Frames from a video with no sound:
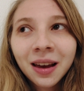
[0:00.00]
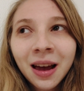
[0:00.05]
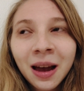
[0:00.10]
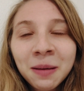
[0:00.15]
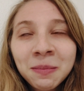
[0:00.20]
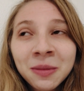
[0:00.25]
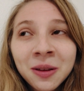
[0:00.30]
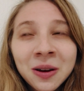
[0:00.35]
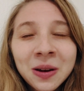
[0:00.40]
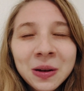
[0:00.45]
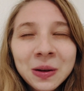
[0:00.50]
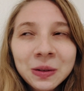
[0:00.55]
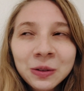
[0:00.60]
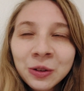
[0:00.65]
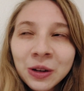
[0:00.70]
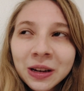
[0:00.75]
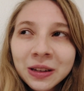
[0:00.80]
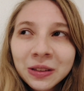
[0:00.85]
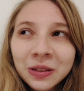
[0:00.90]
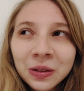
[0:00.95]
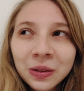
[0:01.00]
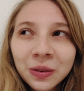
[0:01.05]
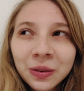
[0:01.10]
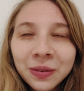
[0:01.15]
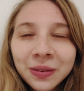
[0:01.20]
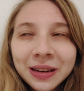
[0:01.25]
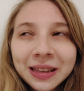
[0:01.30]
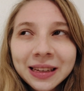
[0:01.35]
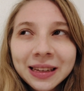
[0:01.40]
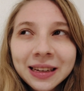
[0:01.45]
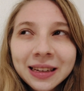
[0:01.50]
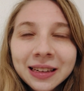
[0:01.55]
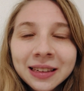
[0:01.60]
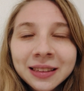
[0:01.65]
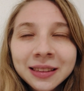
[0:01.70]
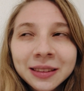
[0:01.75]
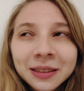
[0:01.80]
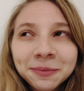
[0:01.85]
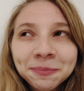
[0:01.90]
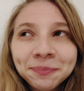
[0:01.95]
I'm not trying to really
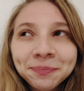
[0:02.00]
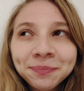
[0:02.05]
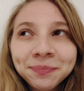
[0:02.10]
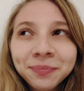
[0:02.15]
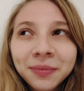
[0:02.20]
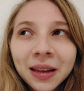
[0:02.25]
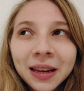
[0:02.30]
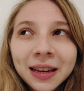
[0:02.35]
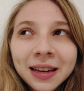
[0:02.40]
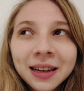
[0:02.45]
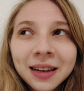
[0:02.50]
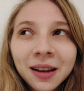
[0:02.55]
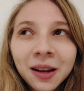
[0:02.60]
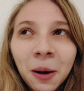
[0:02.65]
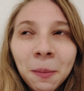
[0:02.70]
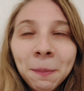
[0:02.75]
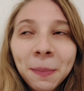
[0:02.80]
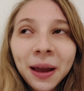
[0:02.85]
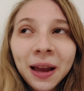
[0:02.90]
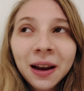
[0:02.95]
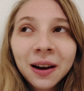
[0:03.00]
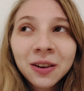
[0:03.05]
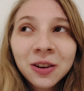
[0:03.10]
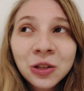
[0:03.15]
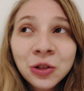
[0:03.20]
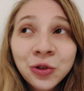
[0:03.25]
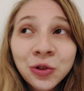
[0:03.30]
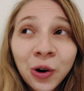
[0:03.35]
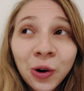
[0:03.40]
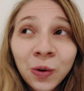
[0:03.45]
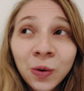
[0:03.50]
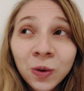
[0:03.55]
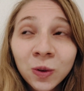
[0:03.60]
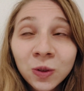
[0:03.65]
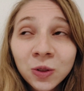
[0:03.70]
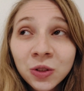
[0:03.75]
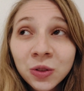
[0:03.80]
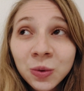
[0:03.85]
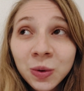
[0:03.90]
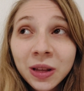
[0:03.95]
compare the
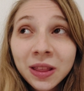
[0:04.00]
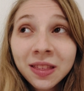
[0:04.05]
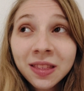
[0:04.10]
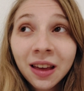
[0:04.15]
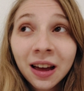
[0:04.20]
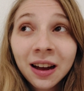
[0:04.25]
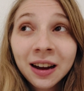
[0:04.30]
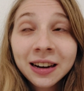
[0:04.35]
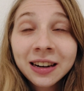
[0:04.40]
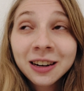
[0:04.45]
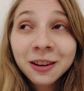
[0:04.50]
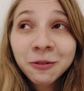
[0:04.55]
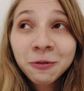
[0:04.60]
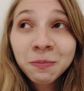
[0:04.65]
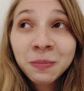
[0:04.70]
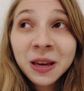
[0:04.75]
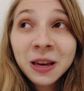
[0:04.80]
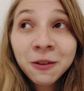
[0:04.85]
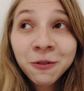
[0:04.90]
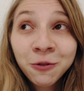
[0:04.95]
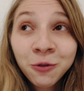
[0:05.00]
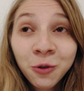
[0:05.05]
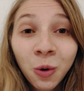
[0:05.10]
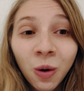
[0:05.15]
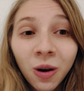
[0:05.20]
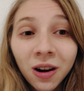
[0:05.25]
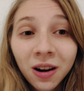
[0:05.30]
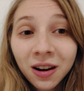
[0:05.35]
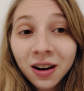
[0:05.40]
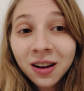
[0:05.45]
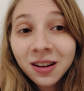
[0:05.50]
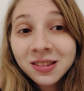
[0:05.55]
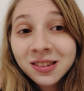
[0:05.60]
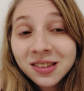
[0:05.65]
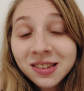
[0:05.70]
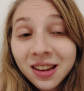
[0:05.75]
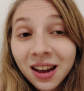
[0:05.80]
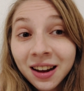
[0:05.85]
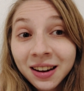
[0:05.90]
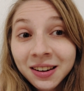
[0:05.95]
struggles with the INFP 4,
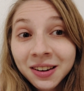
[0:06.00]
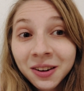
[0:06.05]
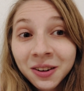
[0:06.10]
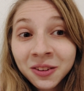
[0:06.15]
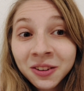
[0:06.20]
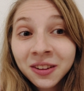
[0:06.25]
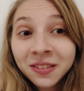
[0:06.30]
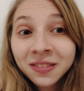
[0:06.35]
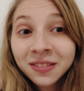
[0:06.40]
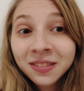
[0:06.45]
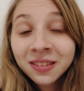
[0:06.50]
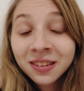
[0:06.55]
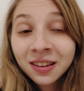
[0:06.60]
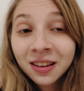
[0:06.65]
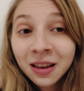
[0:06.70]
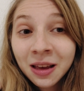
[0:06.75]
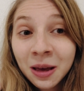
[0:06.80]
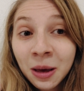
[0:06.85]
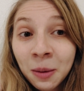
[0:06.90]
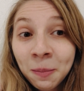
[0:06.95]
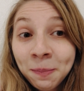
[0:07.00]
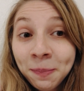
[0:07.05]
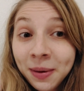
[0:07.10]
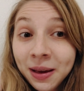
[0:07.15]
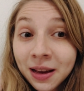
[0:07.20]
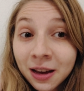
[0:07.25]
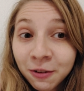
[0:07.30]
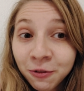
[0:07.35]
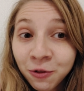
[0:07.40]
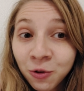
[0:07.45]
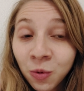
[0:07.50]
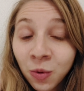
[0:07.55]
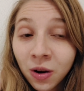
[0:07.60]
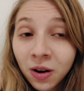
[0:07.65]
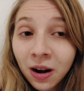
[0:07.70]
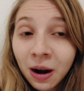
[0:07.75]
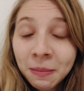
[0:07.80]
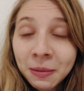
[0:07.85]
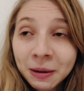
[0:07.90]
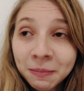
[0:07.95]
because I know that being a
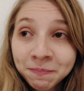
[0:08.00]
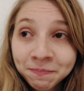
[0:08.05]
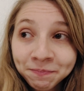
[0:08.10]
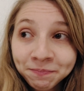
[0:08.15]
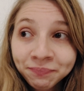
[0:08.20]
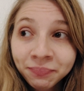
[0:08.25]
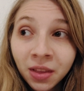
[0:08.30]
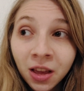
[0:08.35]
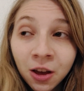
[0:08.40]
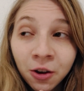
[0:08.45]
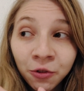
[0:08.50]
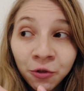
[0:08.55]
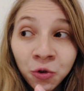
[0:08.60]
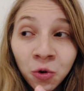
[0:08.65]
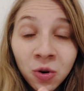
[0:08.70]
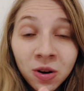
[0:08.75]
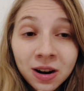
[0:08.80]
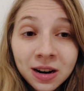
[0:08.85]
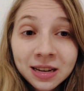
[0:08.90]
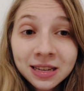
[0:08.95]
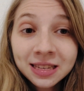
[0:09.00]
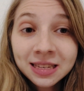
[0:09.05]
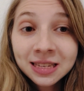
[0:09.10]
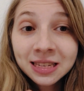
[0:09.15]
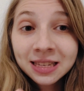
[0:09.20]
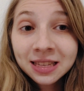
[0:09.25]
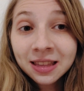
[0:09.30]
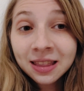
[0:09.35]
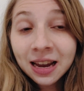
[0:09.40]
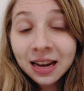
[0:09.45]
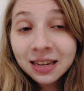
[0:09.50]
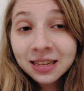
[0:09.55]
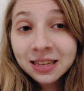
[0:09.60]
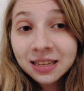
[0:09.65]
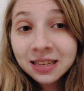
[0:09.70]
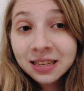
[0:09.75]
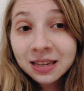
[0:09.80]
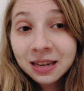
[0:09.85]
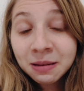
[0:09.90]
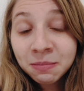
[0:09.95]
4, 4 is the
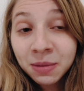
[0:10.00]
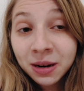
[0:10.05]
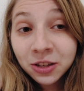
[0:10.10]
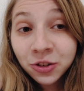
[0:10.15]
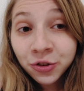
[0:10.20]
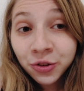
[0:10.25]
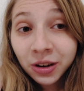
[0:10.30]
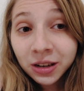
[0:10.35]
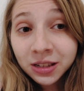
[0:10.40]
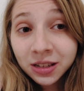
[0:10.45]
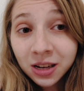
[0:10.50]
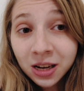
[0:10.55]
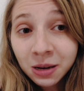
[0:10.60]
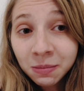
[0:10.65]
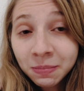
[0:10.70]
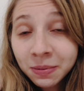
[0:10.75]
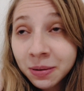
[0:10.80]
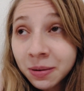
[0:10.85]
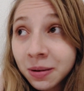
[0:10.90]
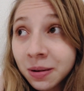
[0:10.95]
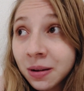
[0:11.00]
next in my tri-type.